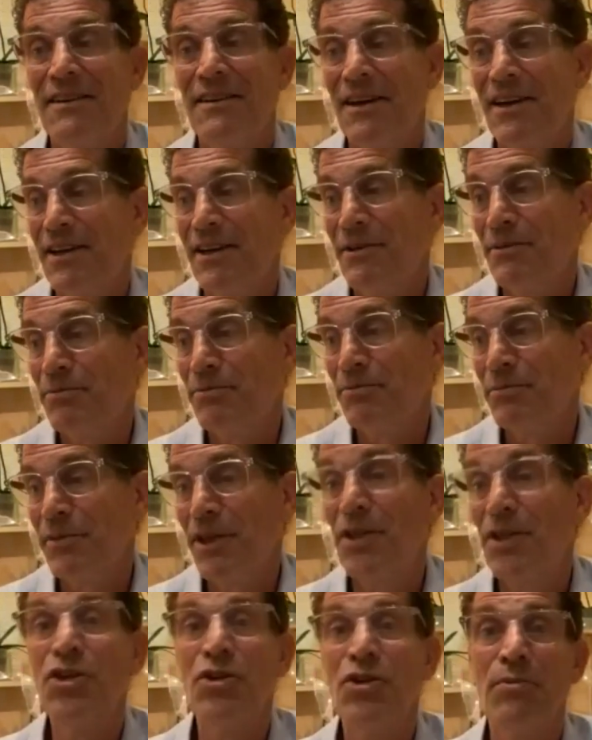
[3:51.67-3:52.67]
I'm
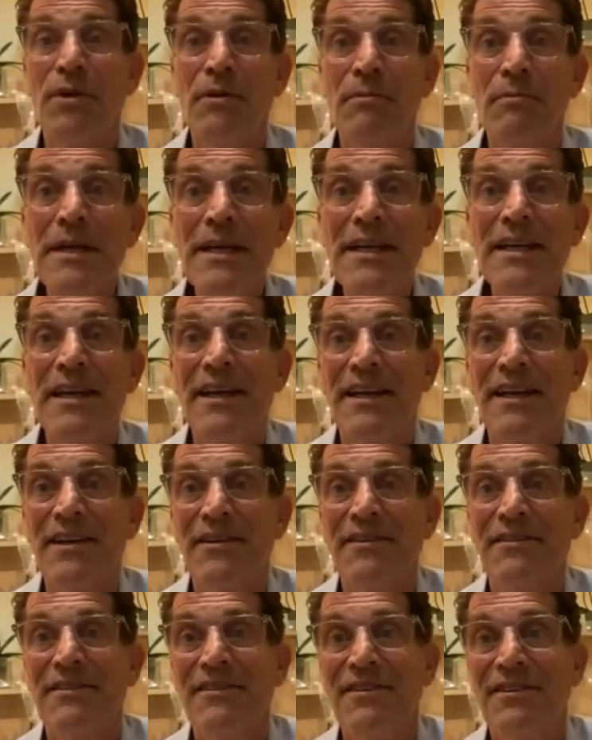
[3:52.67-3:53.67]
a human
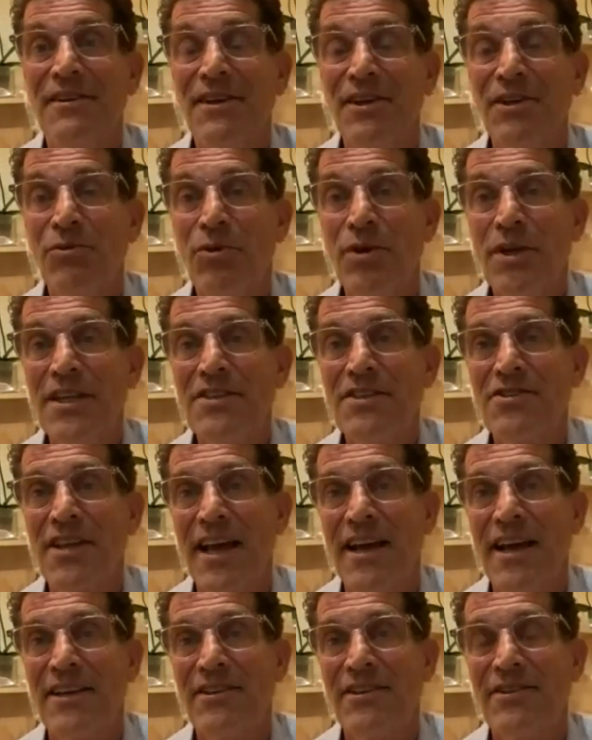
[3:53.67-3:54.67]
being. And what is
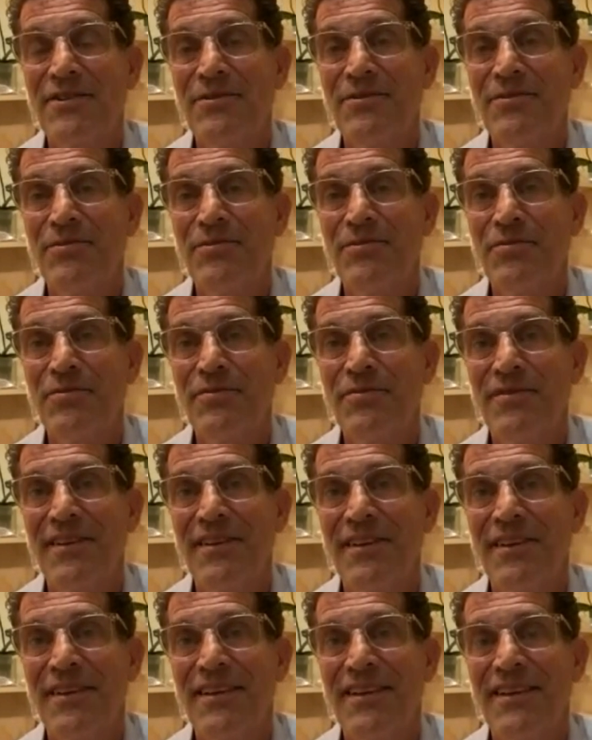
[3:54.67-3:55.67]
that?
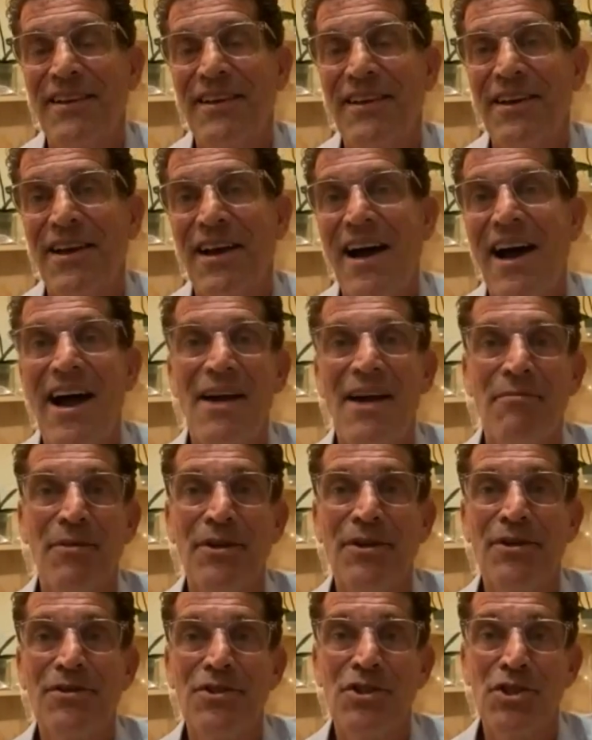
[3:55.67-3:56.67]
I'm
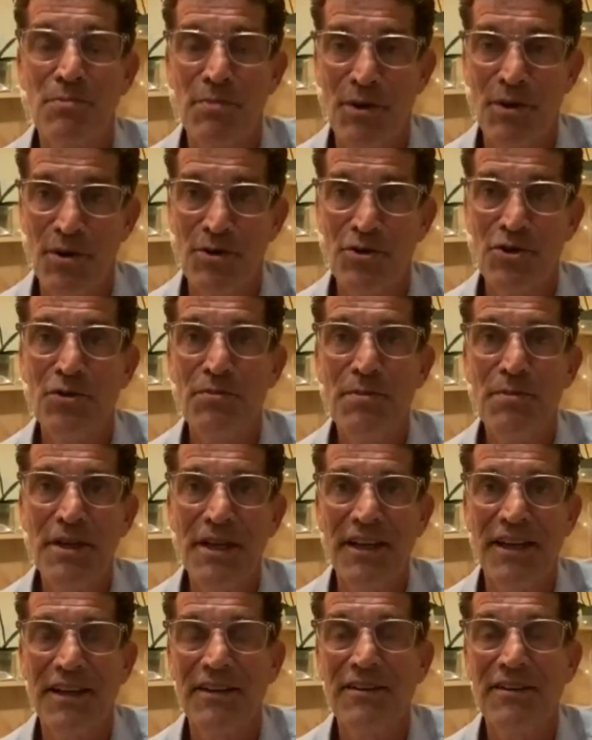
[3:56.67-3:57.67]
a spiritual
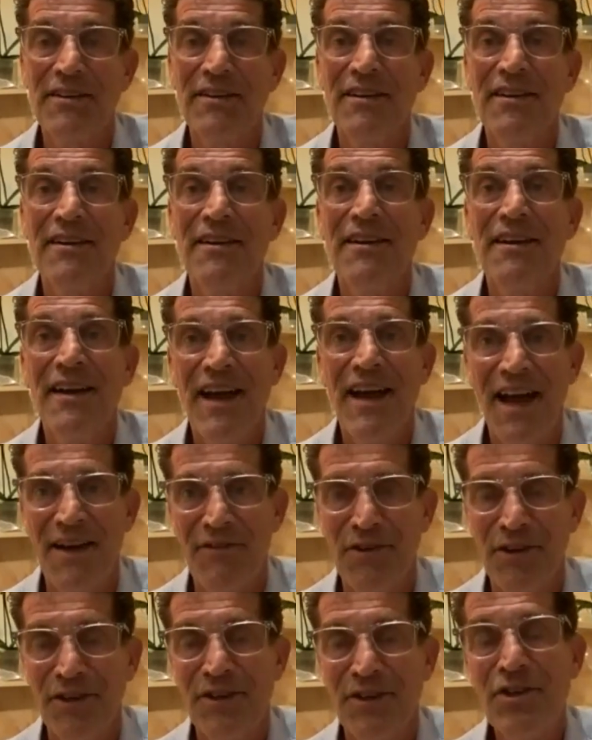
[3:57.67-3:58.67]
being
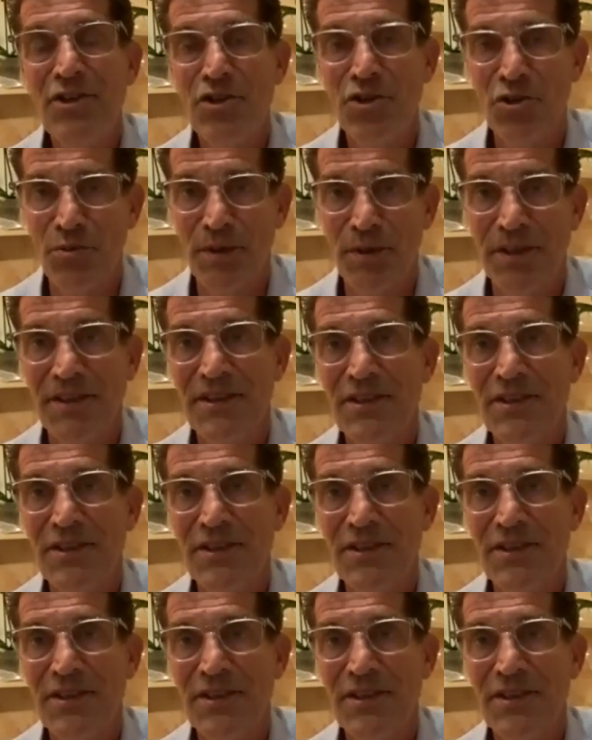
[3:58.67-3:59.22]
having a human